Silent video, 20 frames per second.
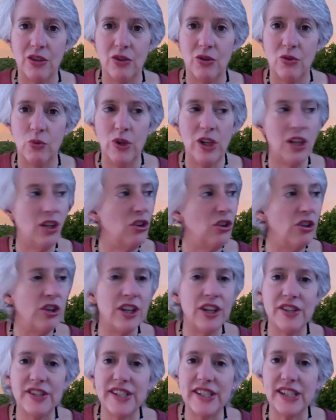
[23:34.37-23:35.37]
we can look
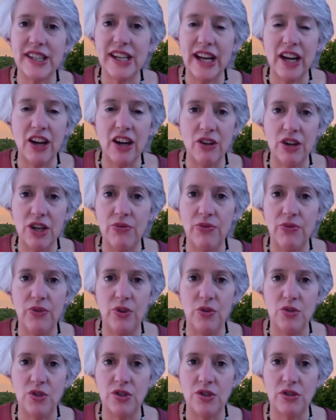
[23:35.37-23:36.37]
at a scary
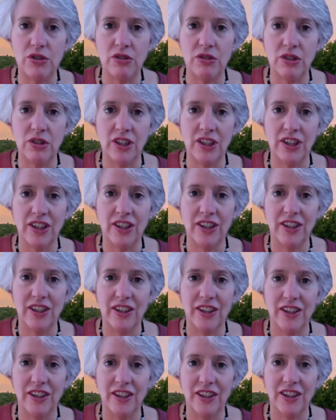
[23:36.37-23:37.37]
future,
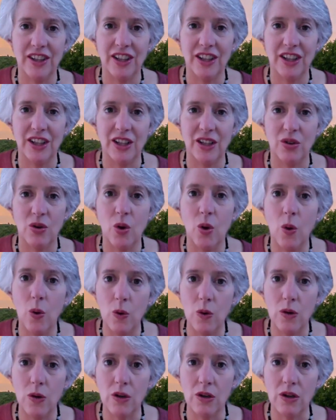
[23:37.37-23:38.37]

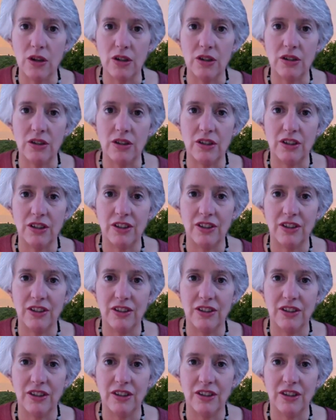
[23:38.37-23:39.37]
or
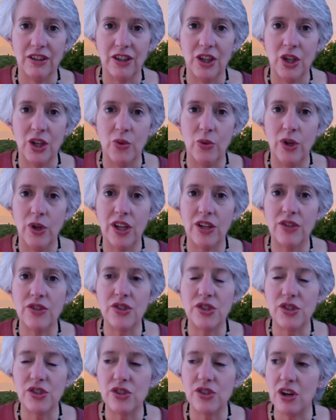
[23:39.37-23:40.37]
we can
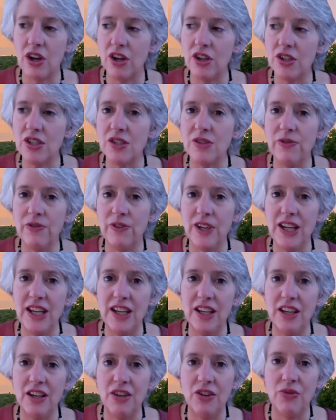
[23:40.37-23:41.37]
start to
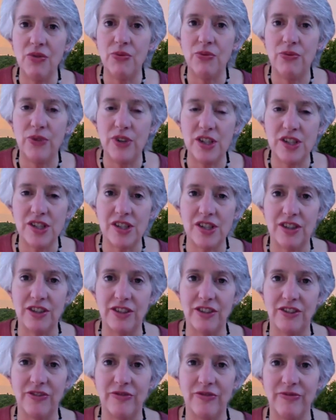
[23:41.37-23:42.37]

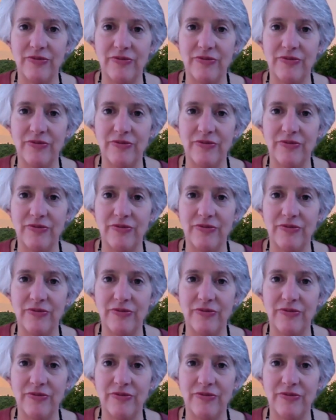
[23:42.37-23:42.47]
envision